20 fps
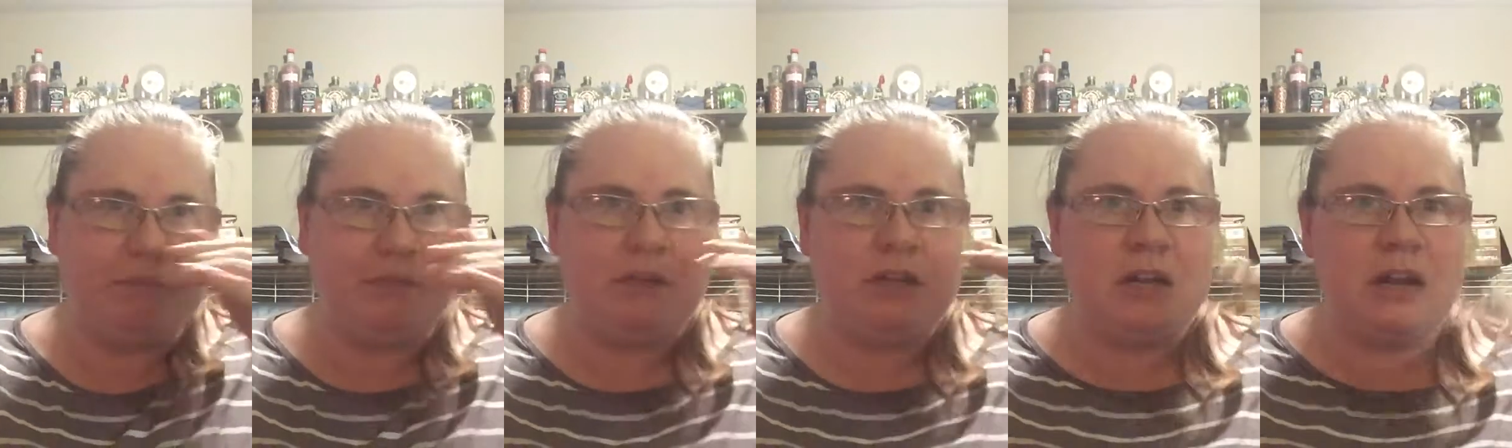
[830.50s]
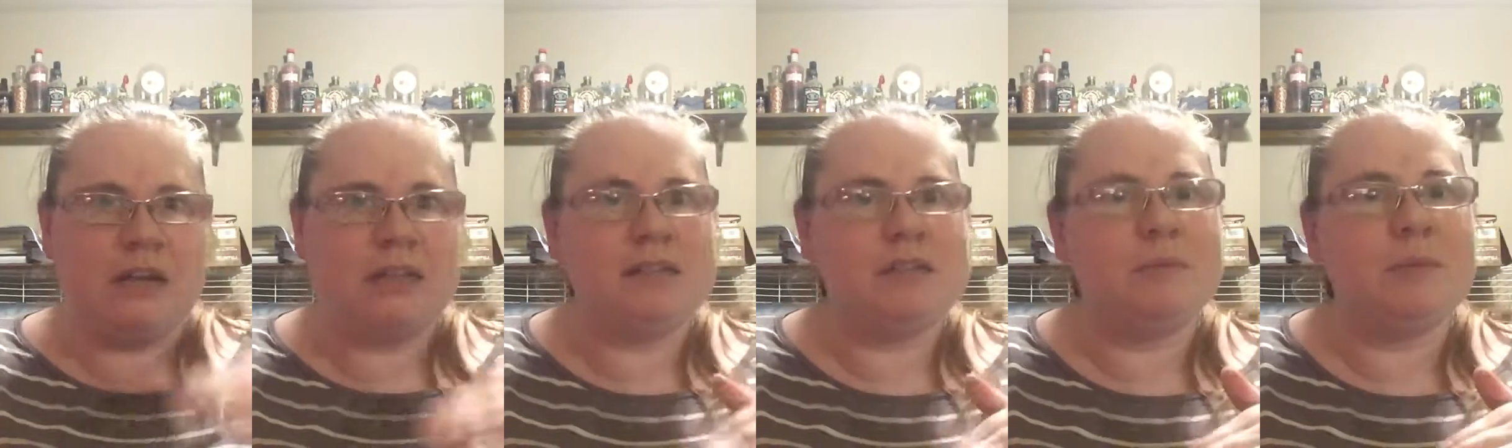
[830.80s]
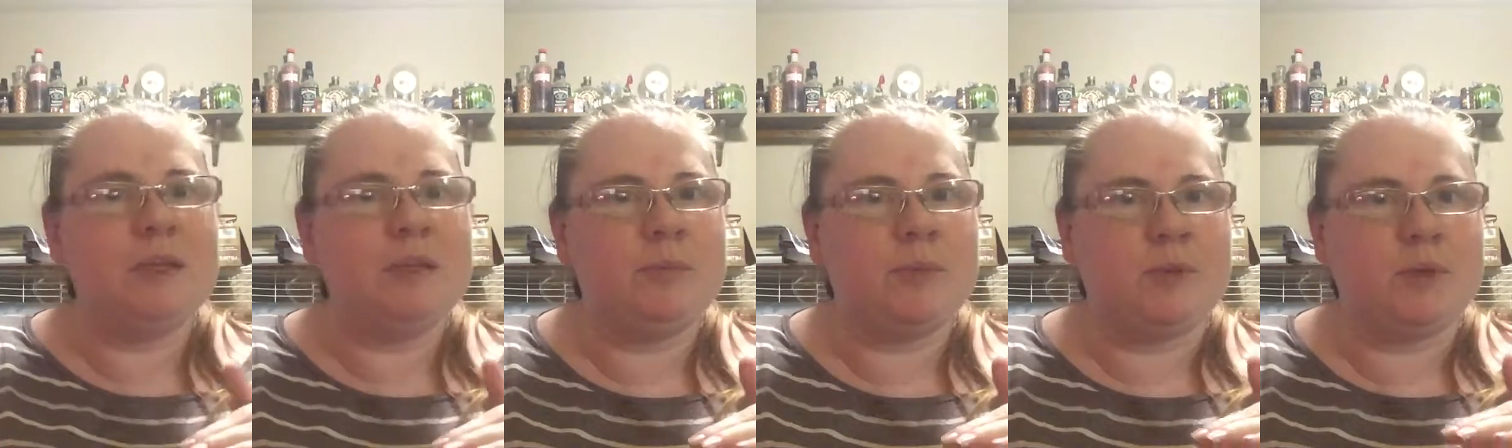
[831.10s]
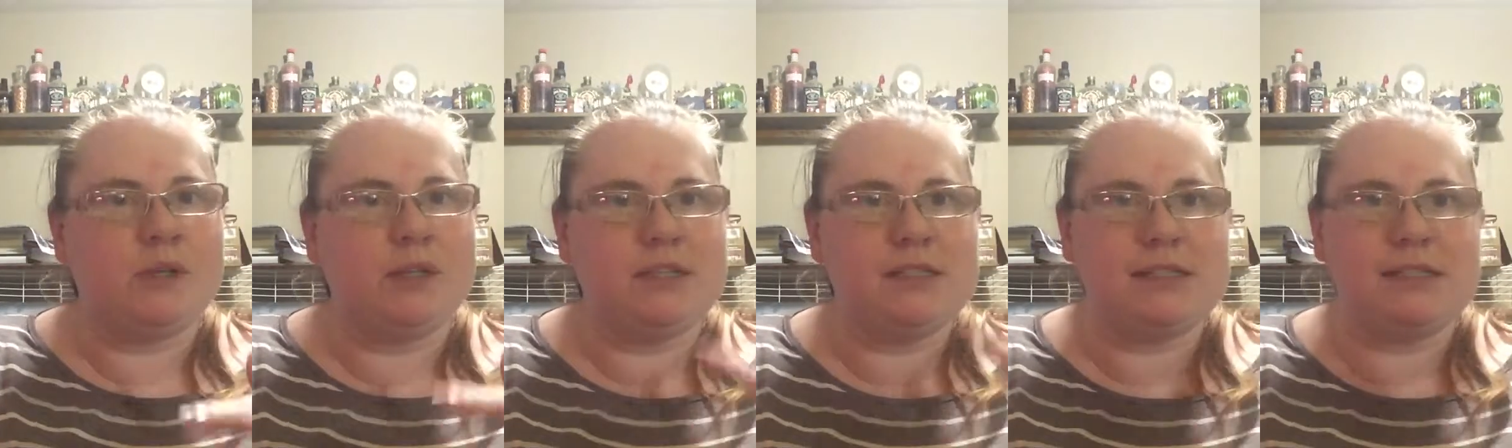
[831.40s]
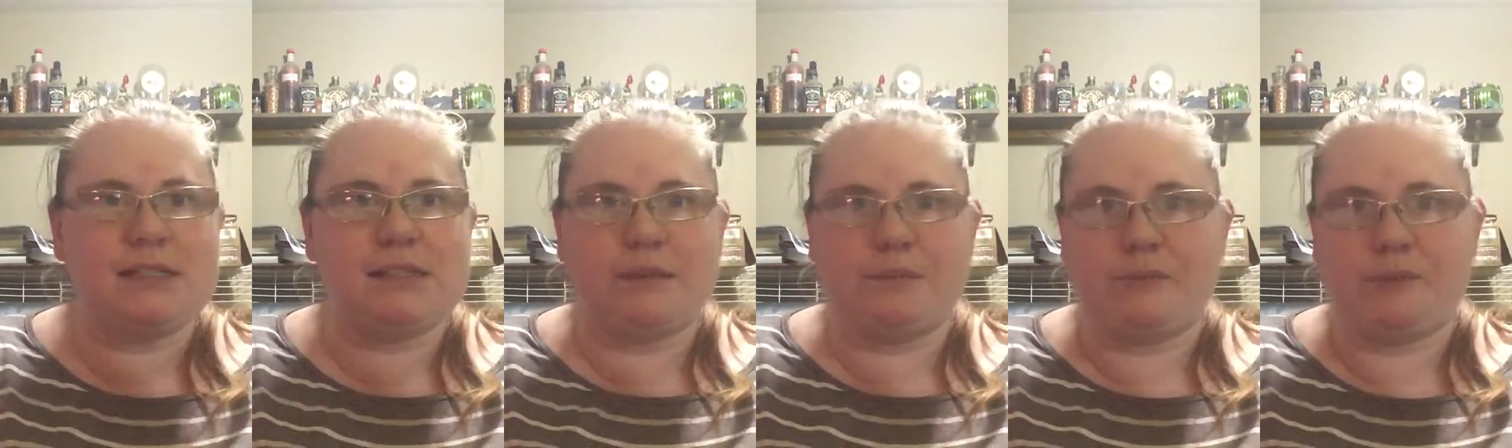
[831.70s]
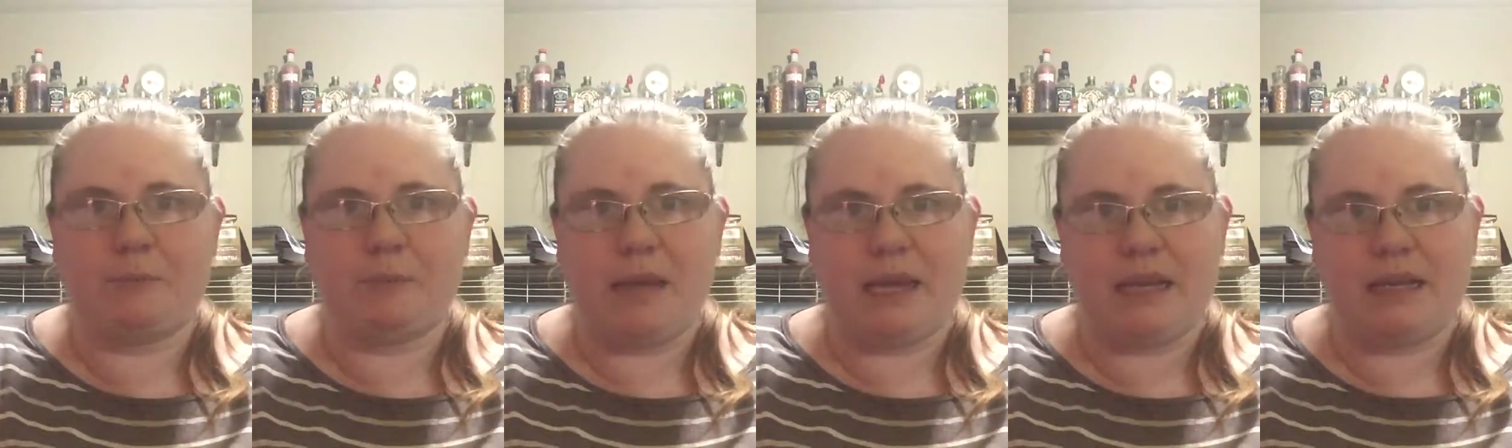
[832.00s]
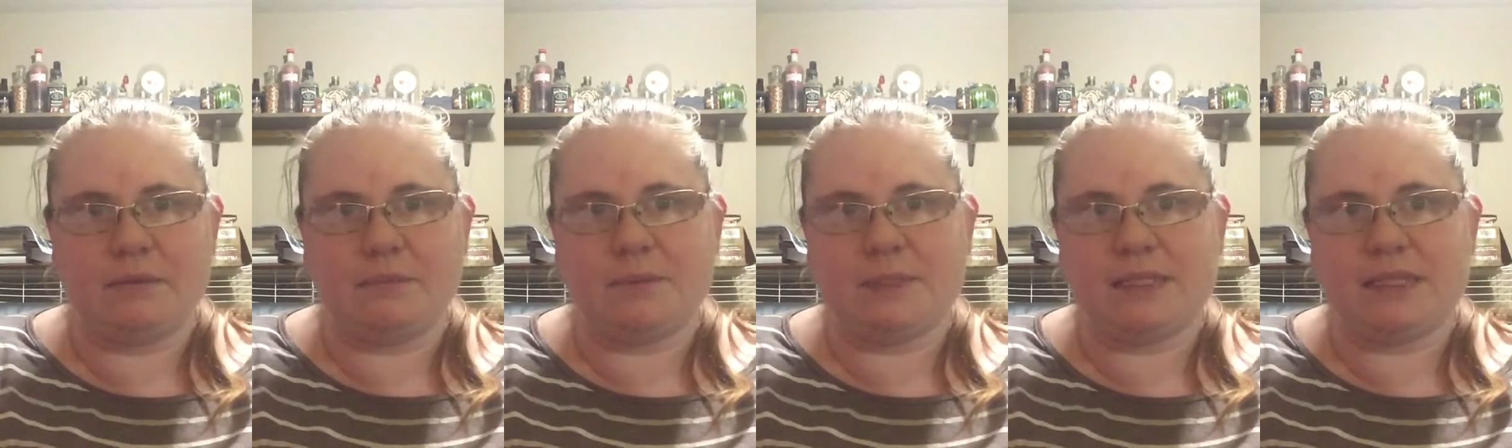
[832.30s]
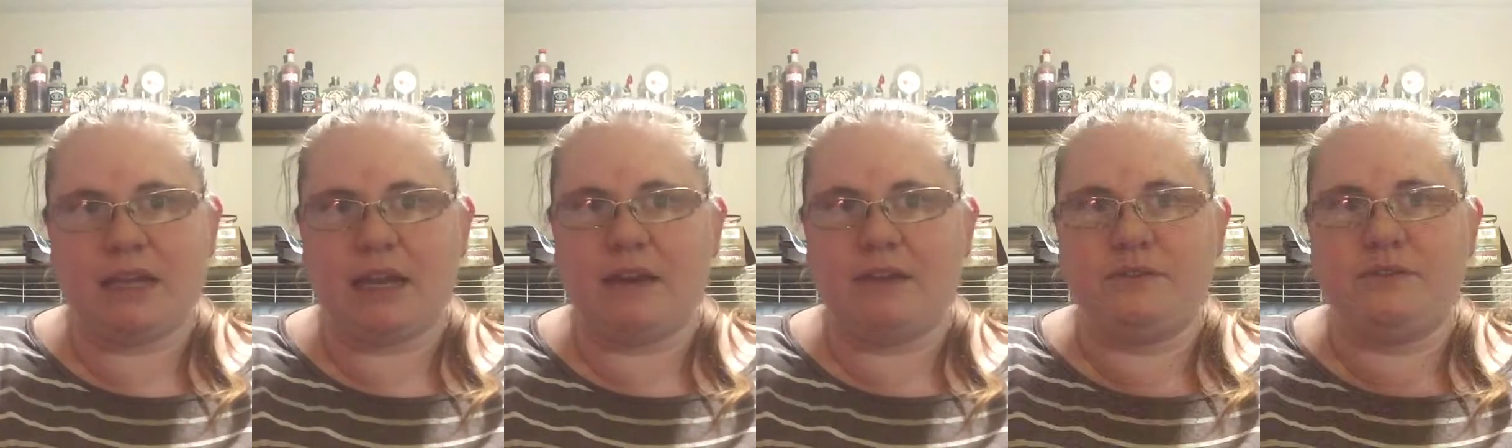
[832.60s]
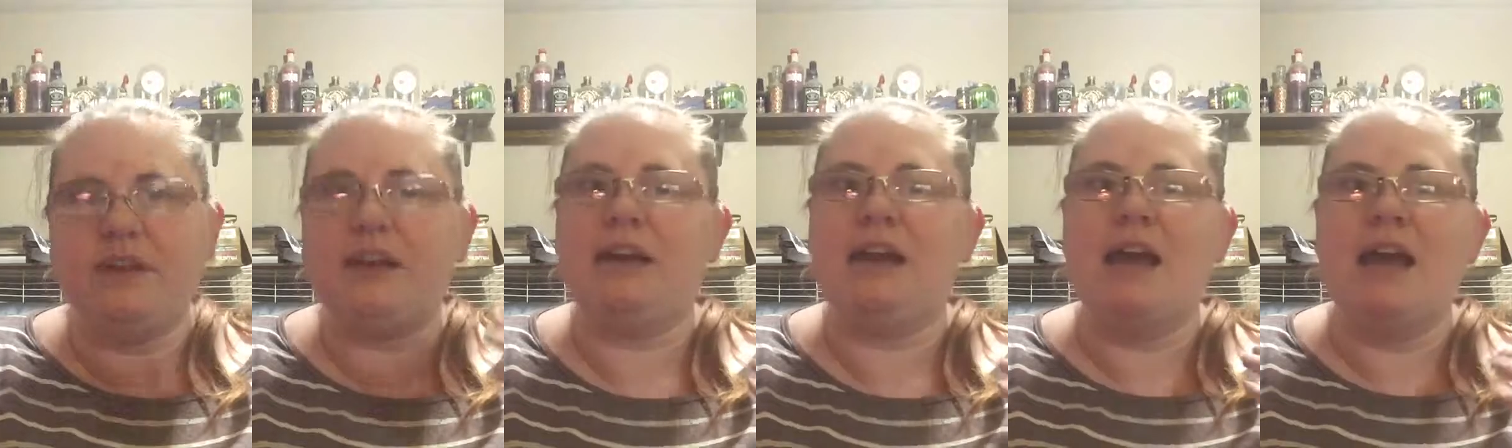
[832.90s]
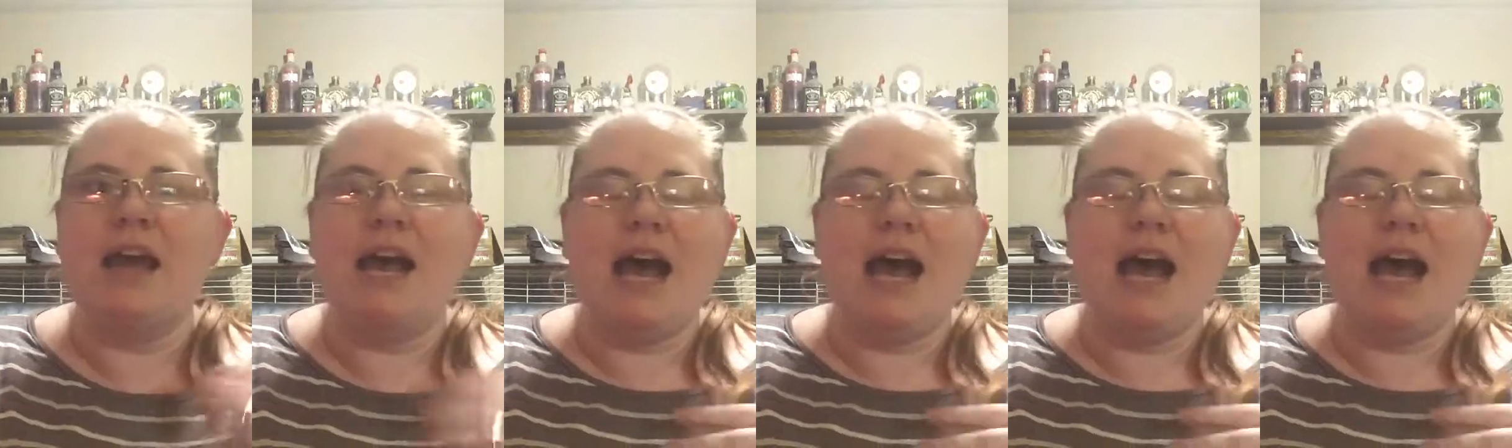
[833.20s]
Not as many pre-orders except for makeup stuff, and